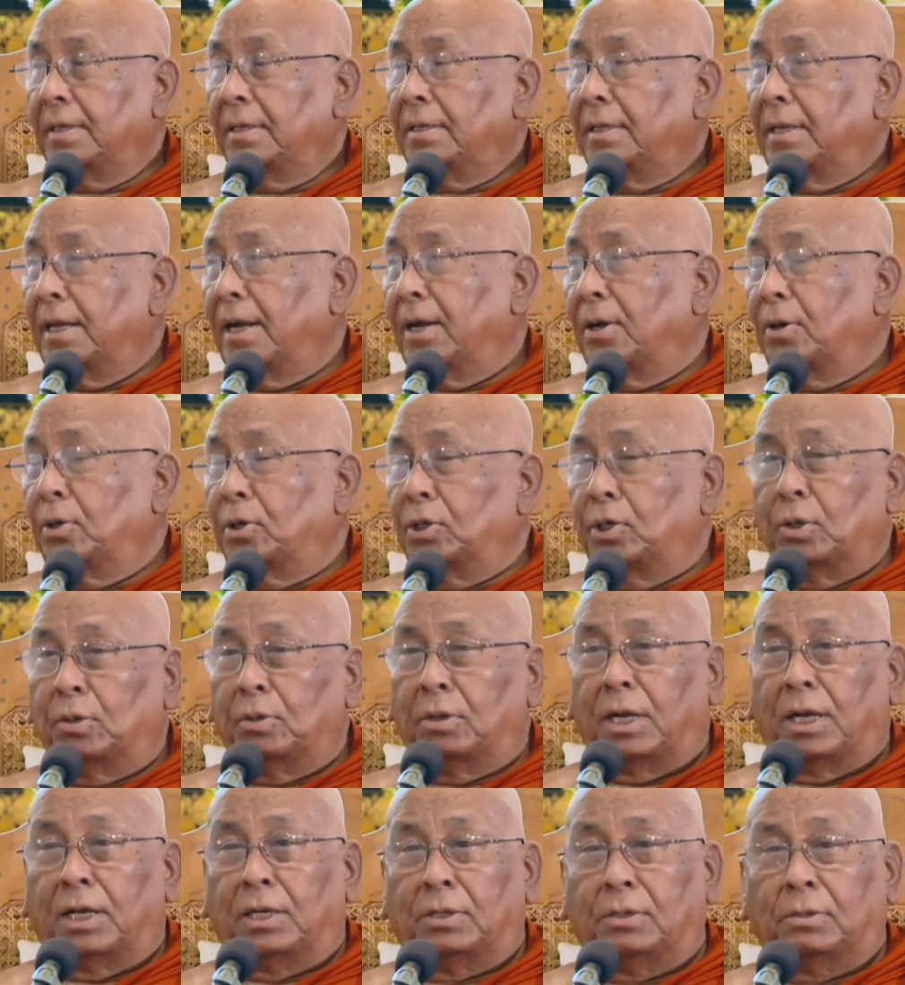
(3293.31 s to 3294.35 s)
Dago no
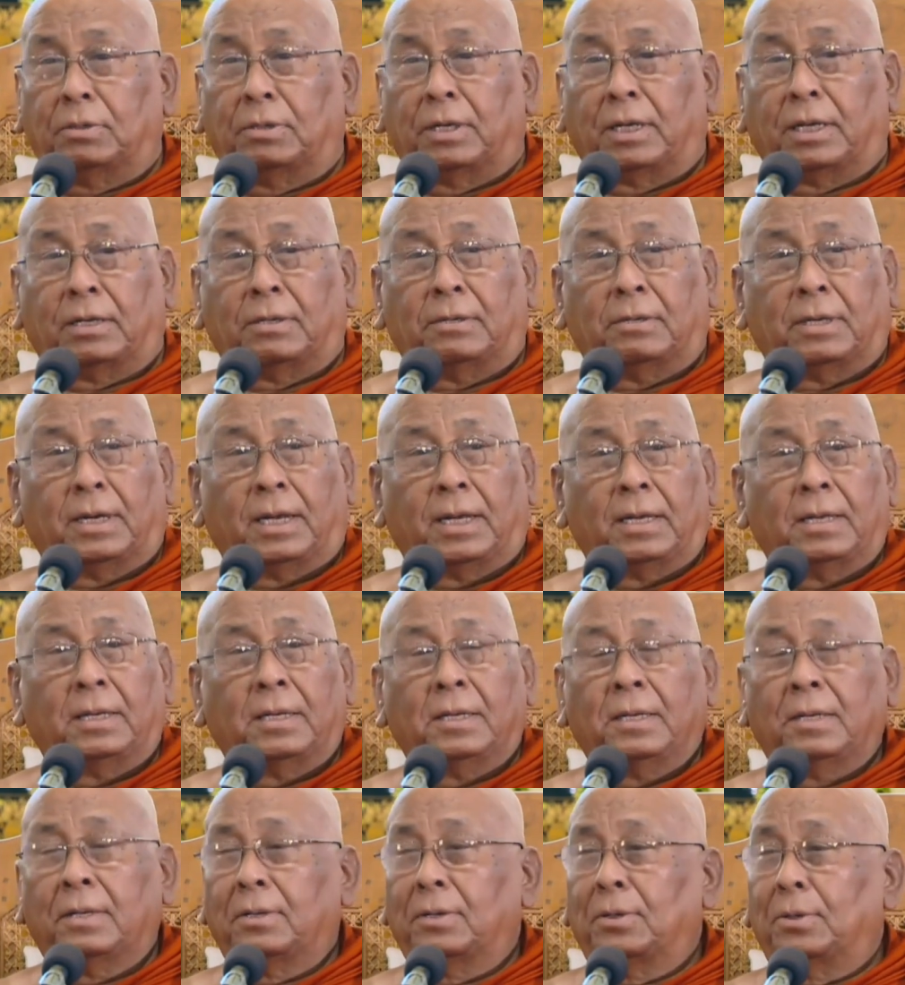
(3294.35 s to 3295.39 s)
landore kora.
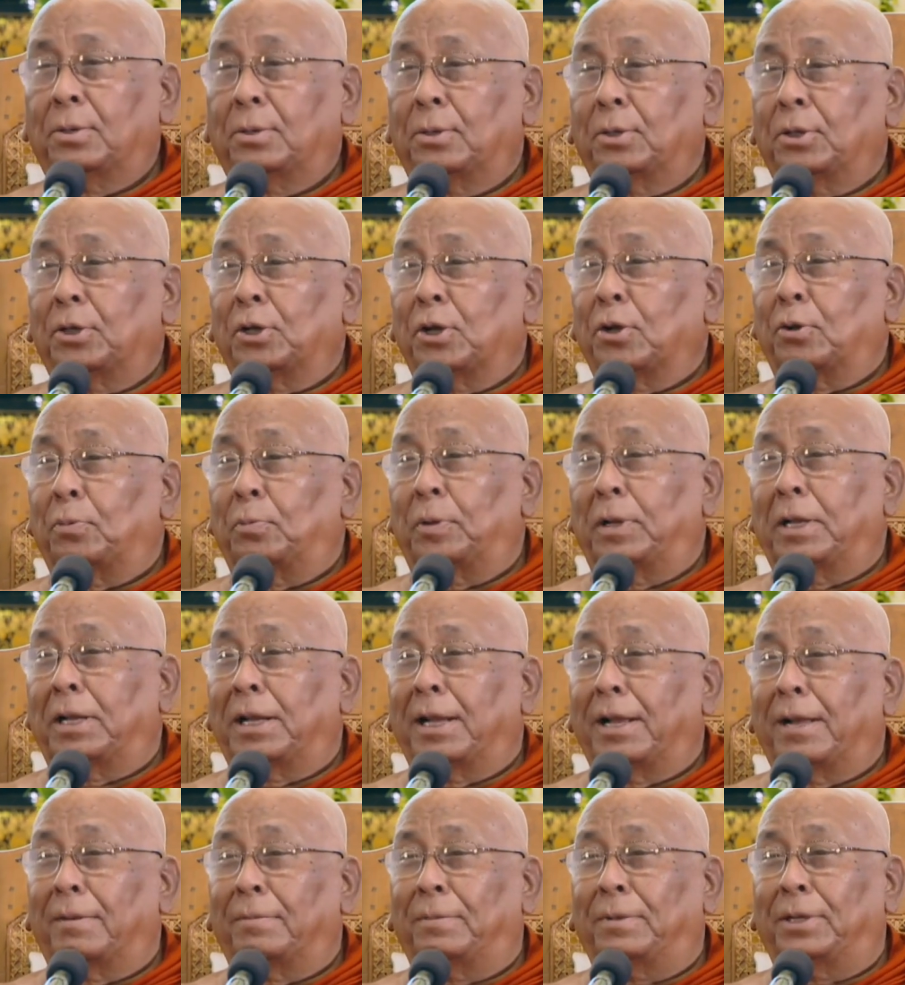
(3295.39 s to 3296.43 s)
Oh no, be
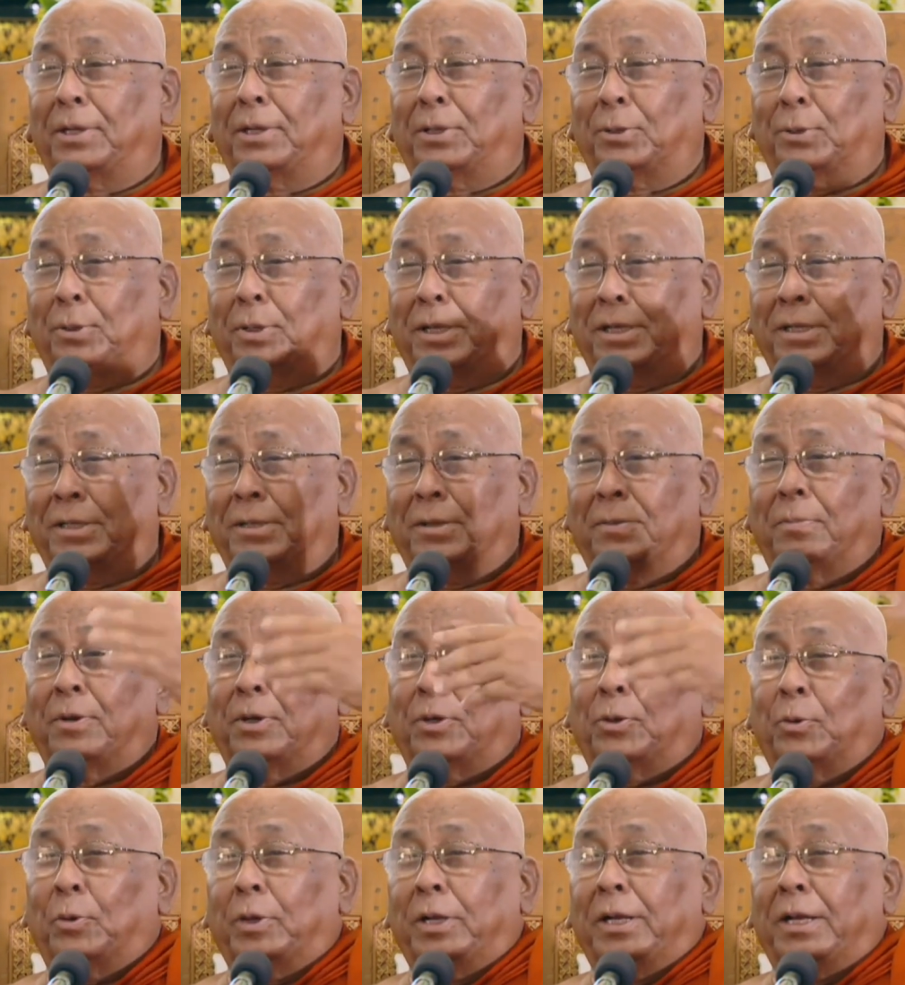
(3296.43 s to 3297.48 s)
la be tore, but
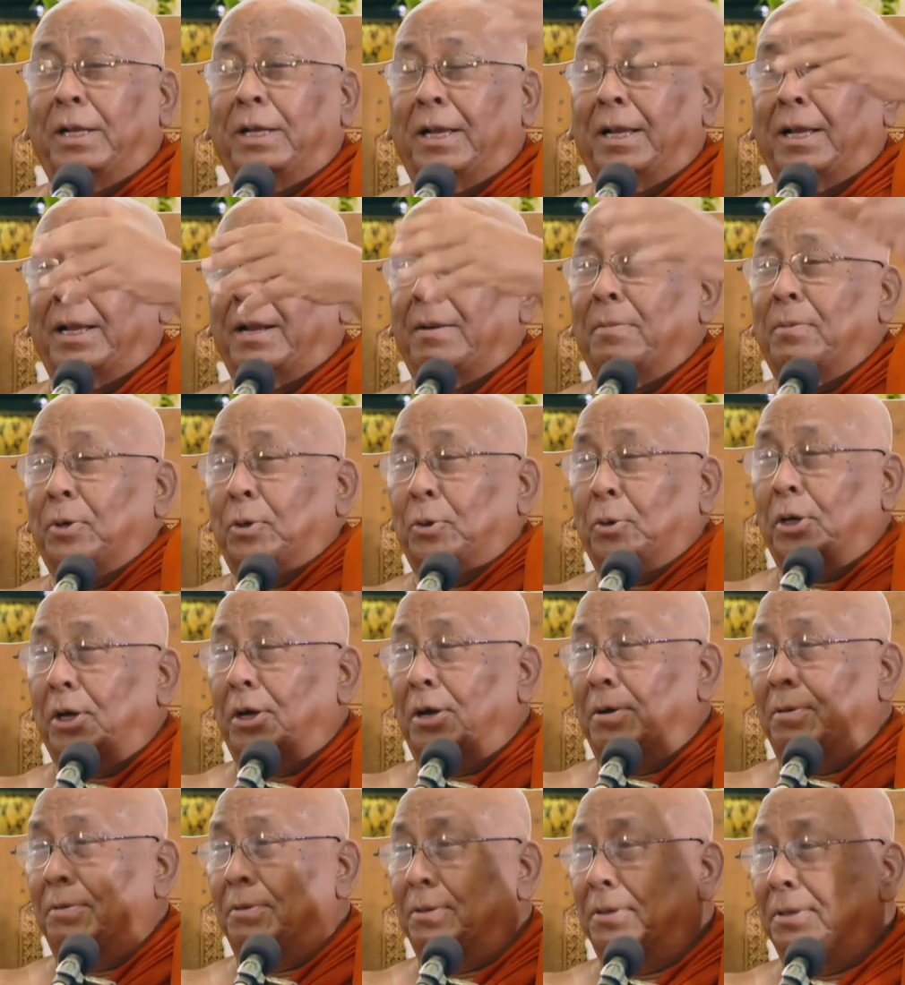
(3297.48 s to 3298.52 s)
do it era but do you
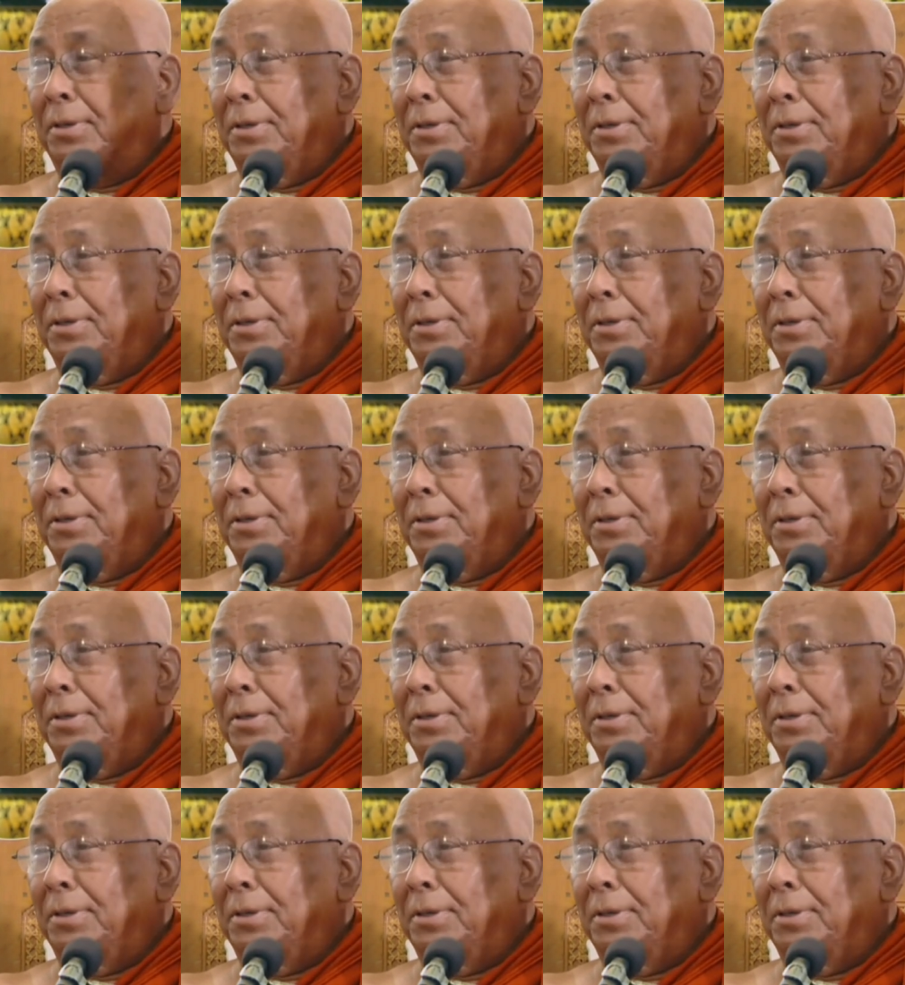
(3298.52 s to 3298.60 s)
go.